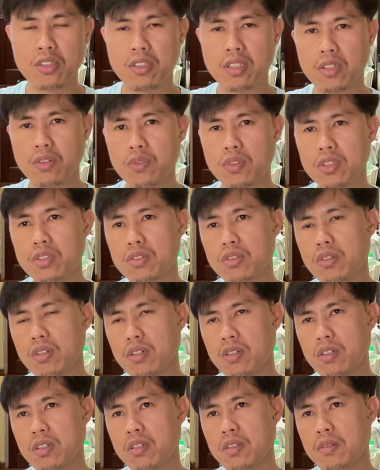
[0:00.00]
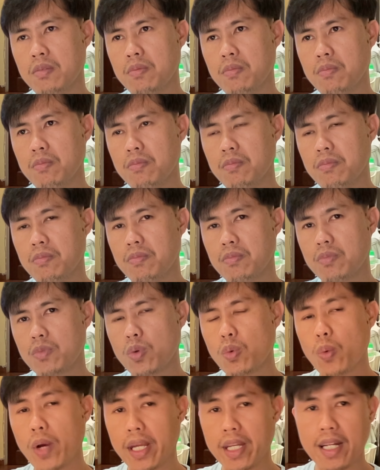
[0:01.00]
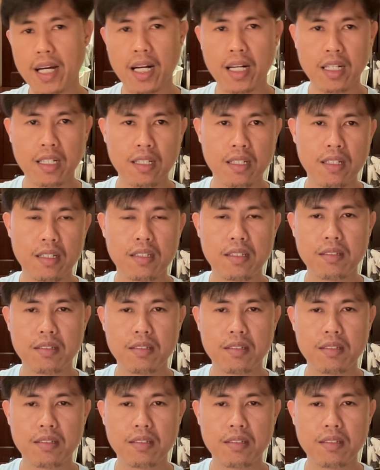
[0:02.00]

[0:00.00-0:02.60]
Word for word: degrees um, wide angle.